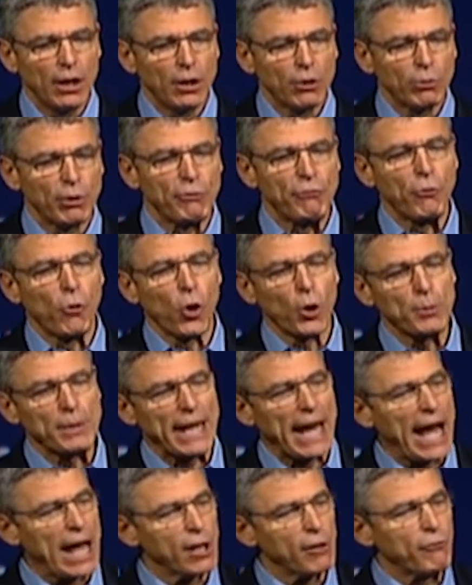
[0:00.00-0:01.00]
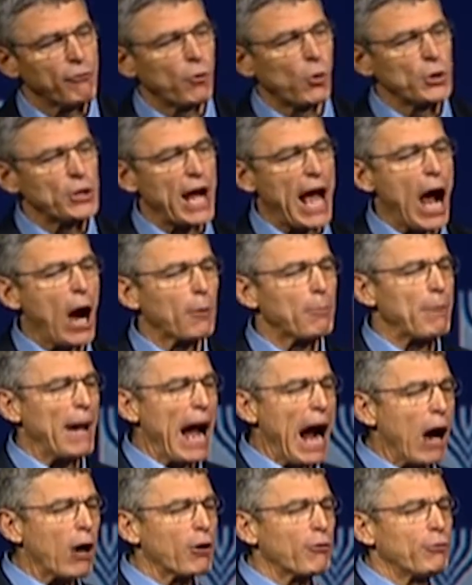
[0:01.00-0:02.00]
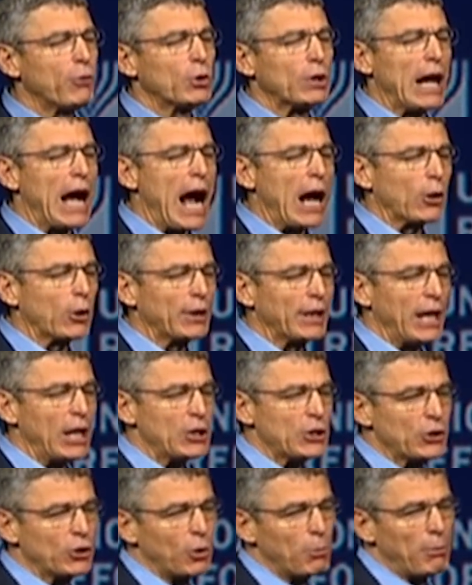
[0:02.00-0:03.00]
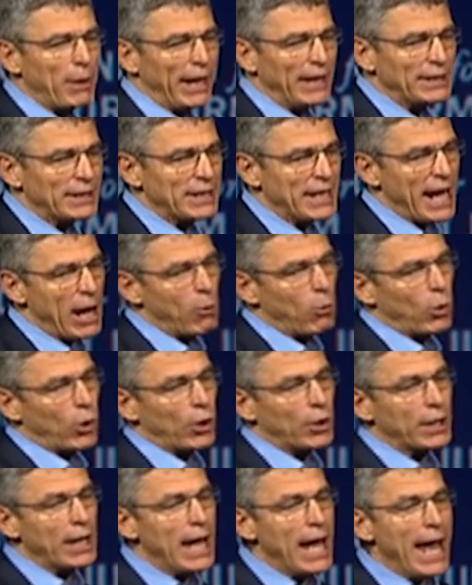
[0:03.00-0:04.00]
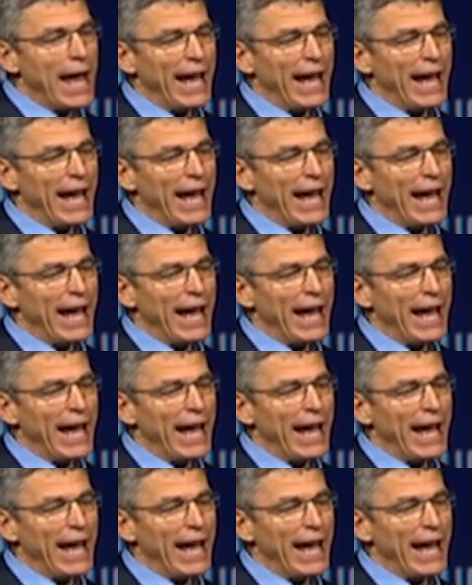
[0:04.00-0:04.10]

Reform California, our powerful congregational-based network,